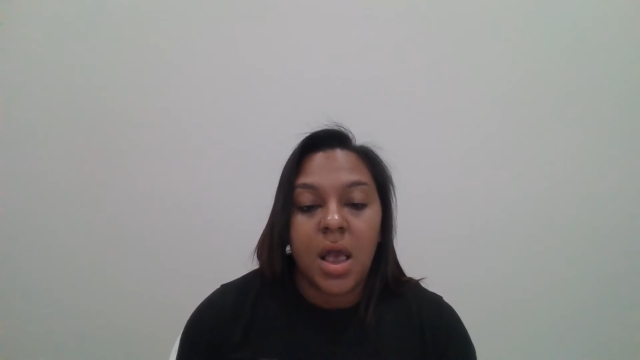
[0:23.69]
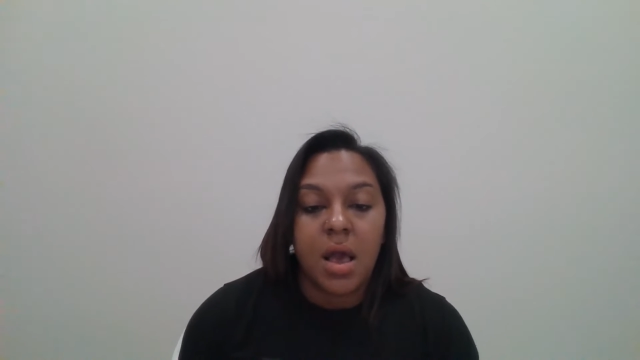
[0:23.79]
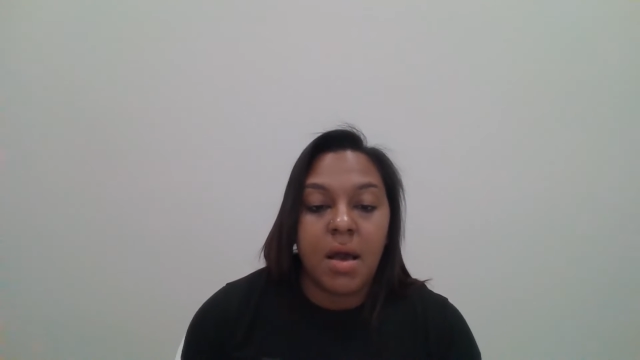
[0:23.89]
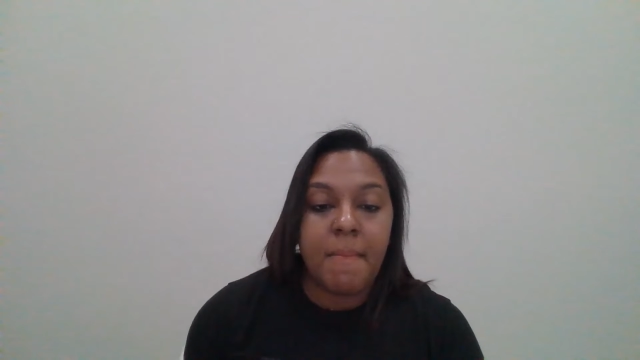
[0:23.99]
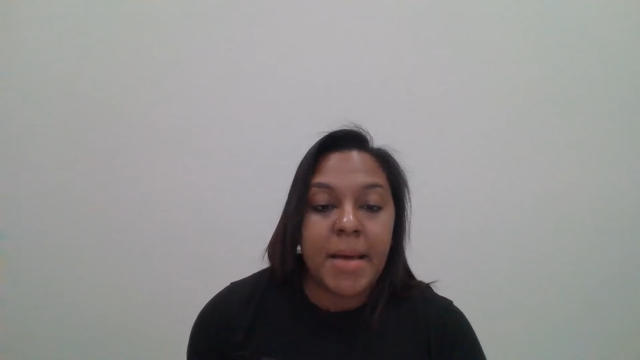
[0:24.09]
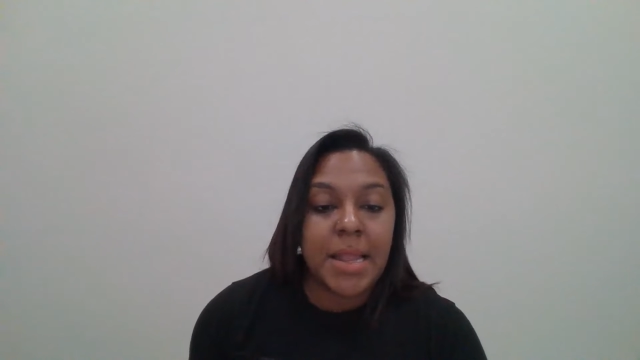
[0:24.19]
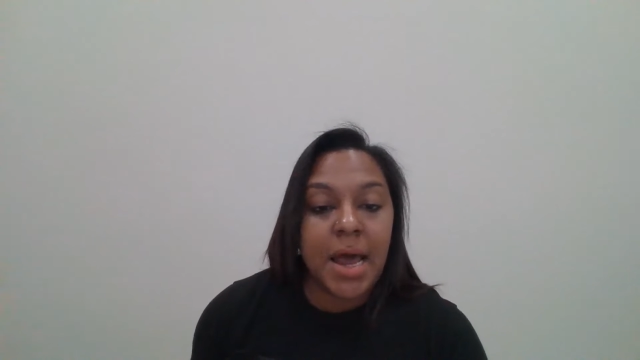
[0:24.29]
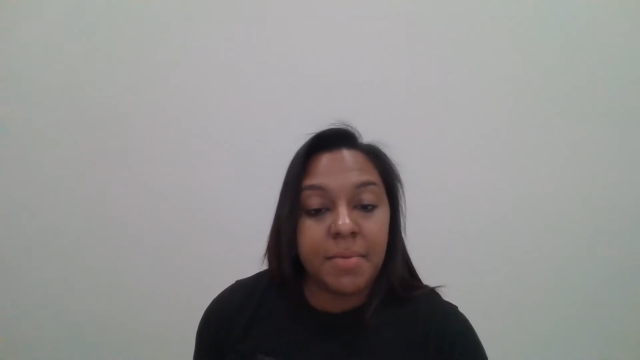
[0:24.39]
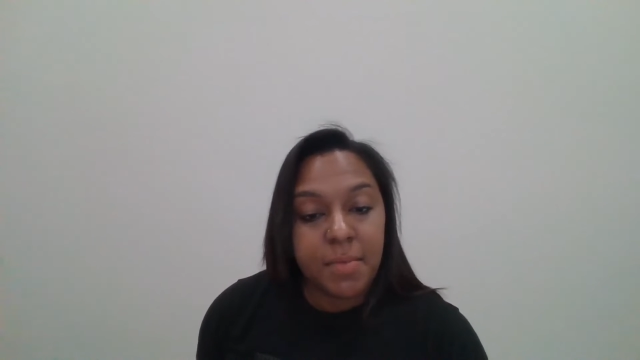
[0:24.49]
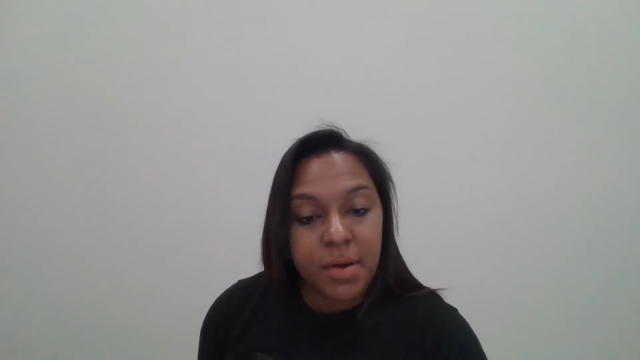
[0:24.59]
A lot
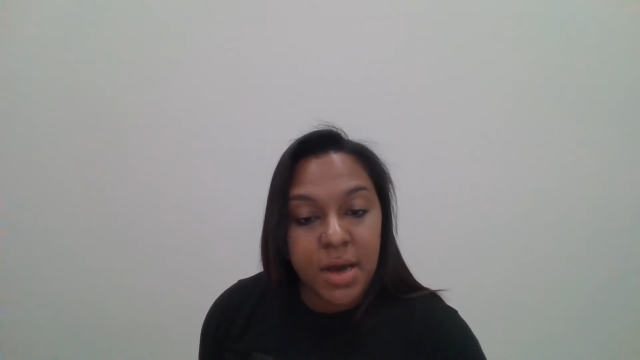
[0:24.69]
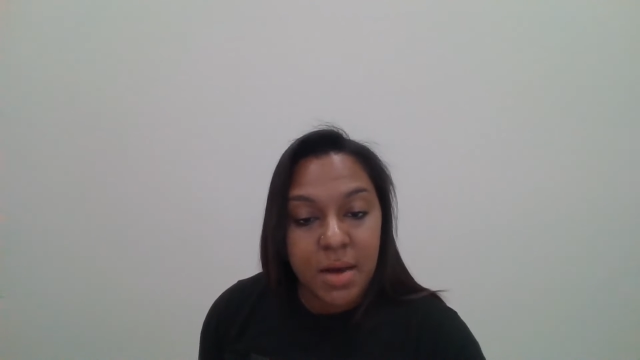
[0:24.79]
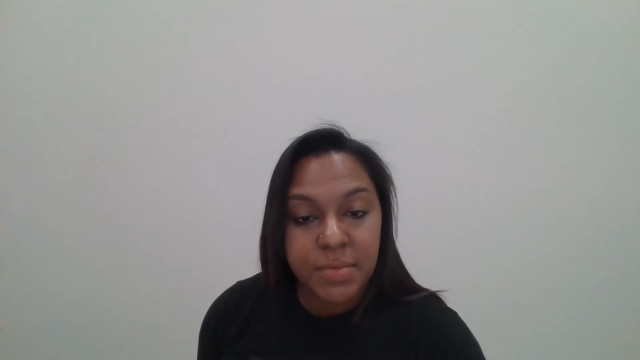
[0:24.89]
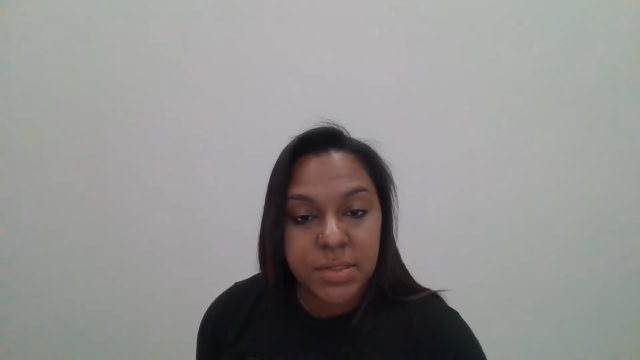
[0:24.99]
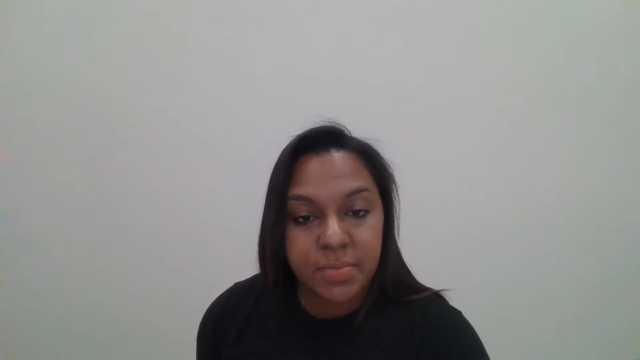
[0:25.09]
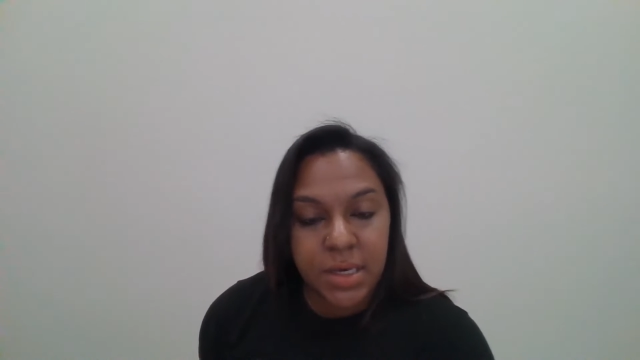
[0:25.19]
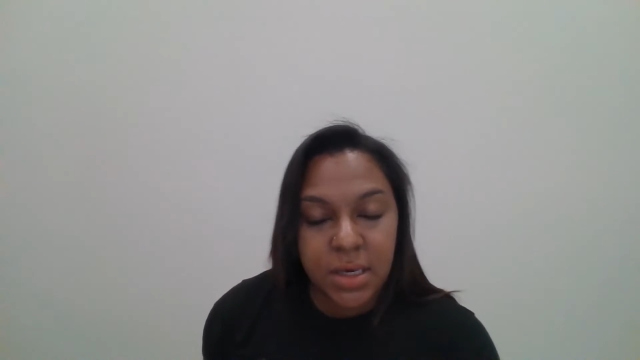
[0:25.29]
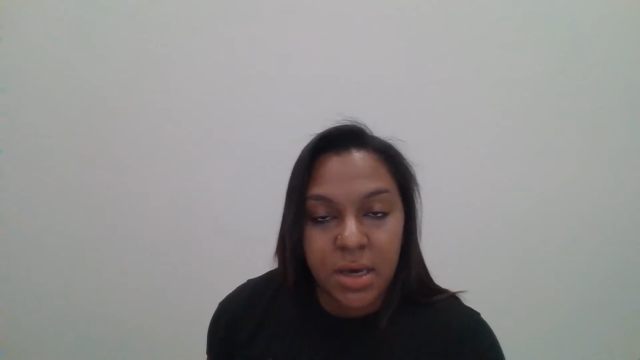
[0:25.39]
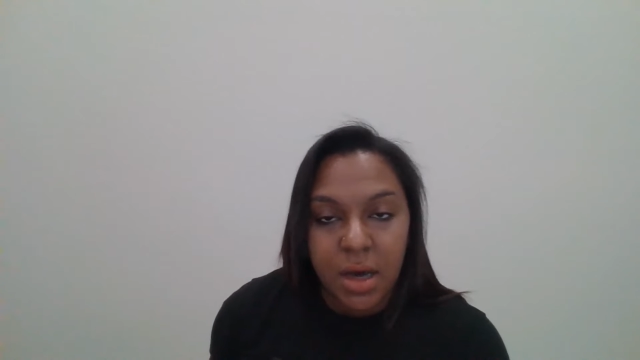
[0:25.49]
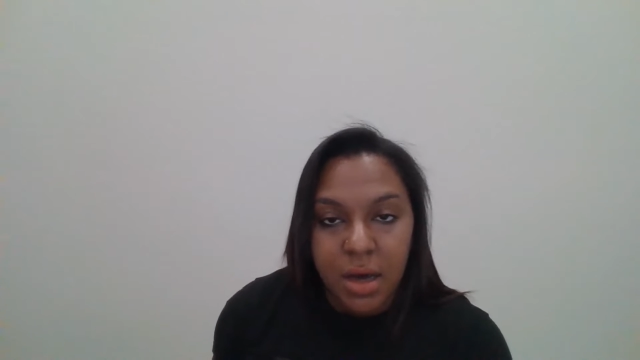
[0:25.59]
of people come to
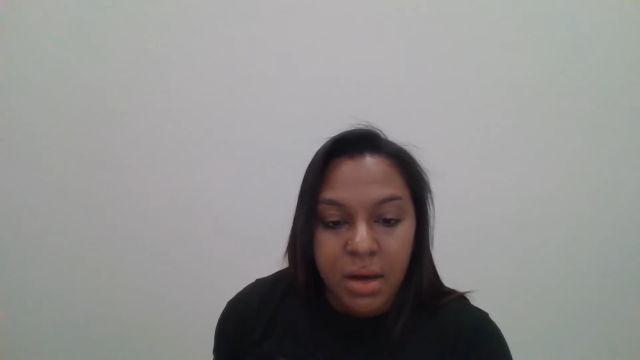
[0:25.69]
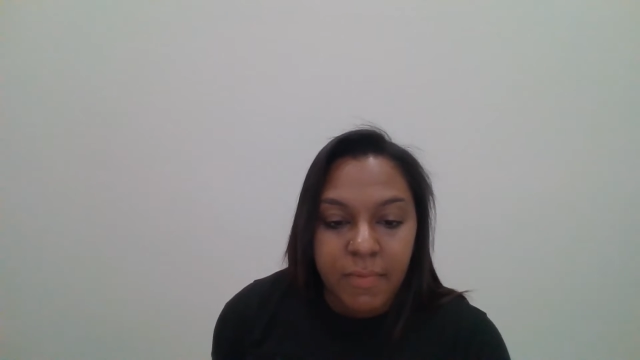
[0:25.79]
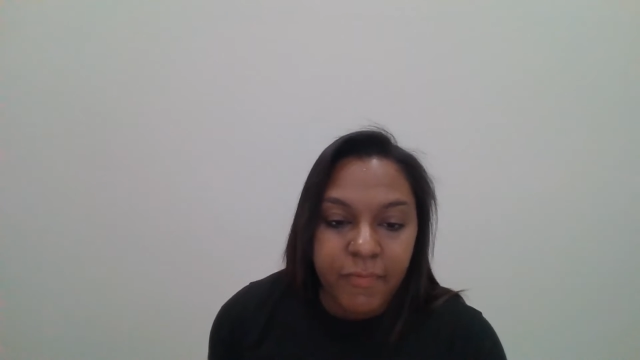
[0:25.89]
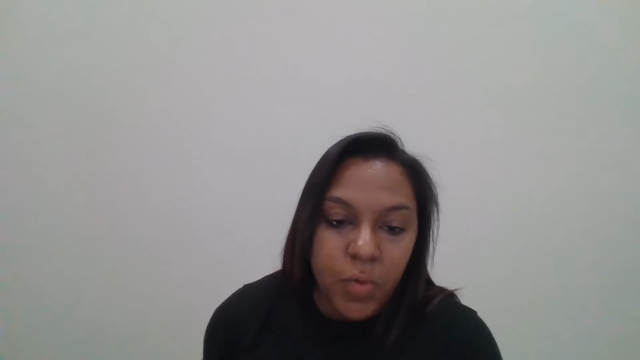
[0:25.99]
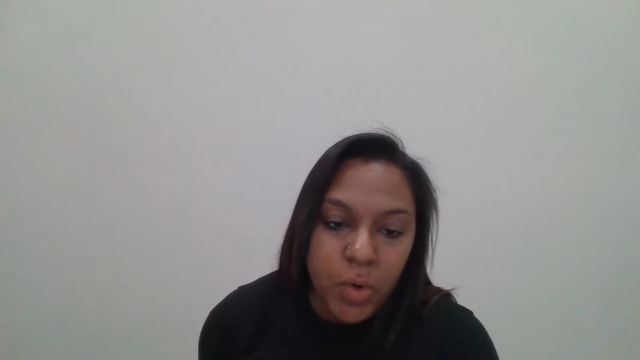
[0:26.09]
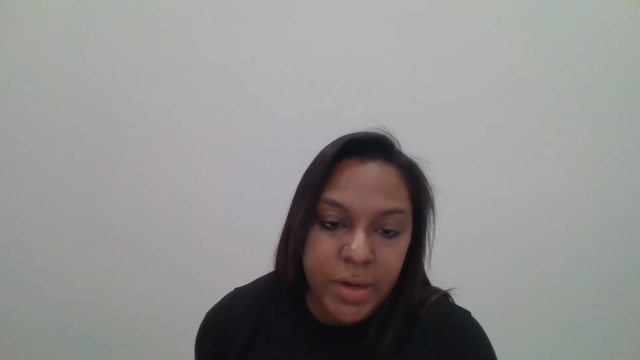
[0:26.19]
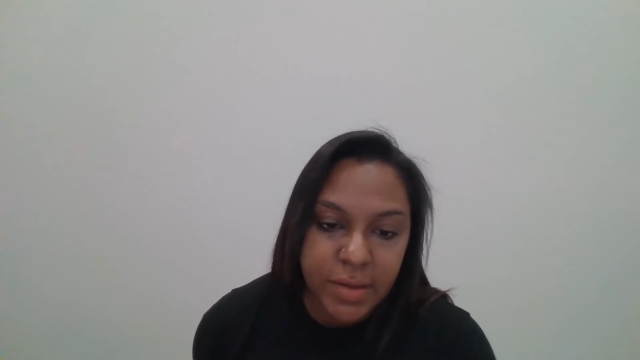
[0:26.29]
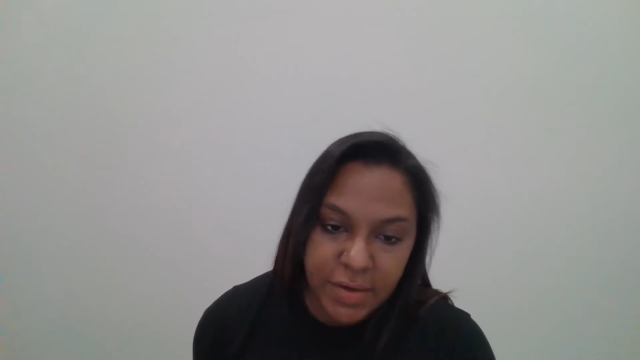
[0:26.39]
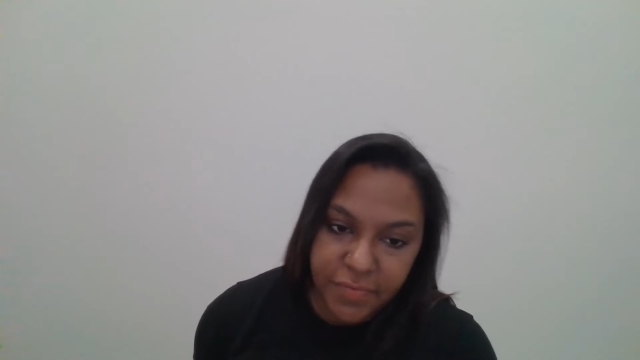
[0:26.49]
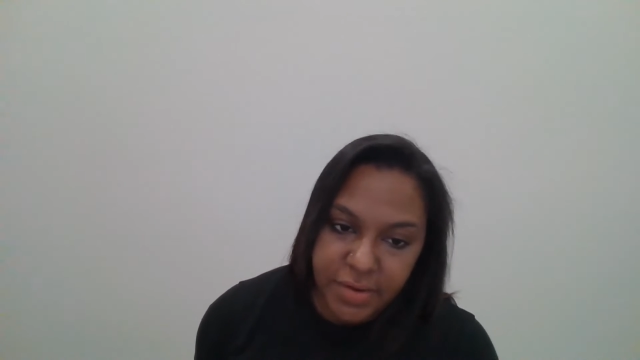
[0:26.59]
me for
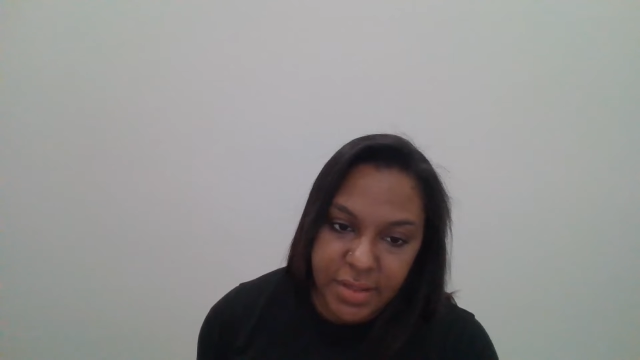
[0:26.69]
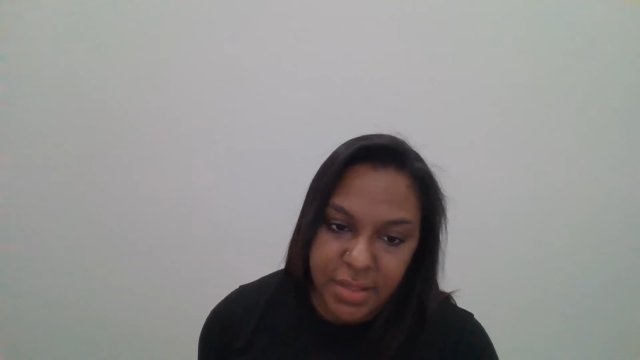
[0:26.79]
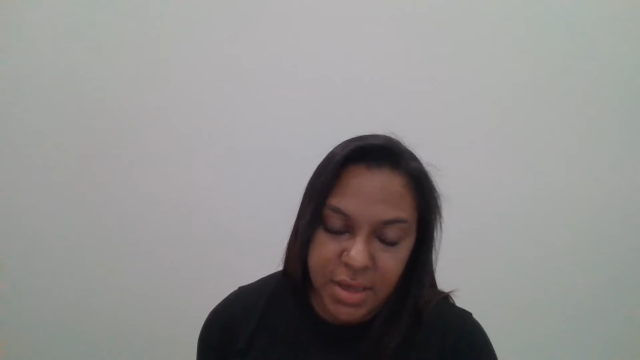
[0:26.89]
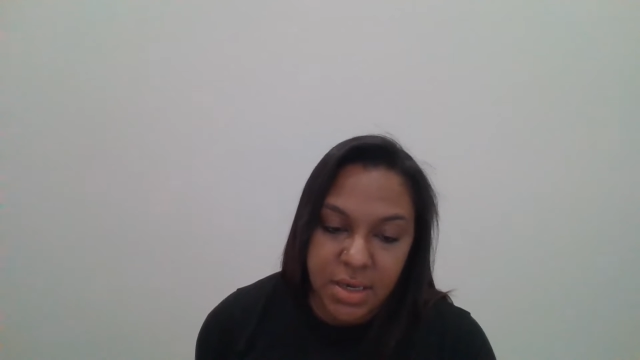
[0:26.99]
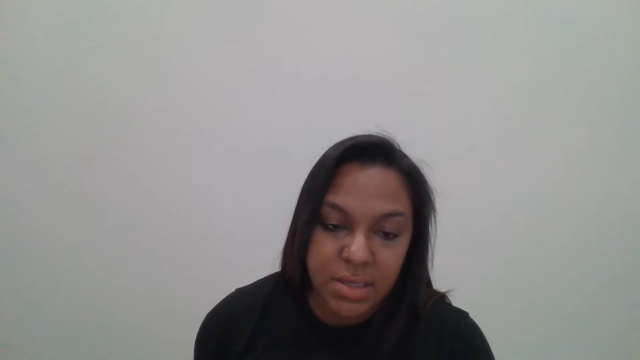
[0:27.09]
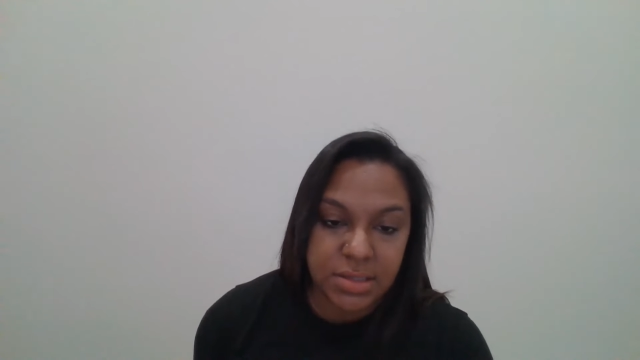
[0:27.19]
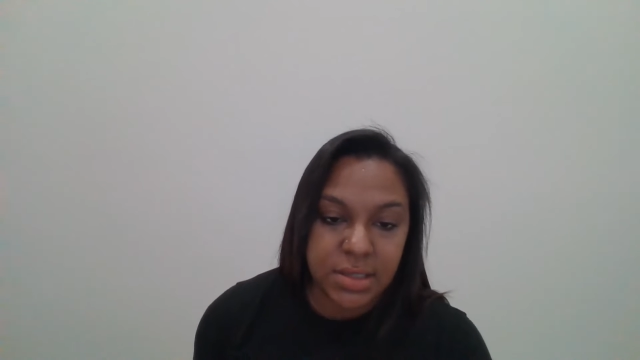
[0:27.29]
different things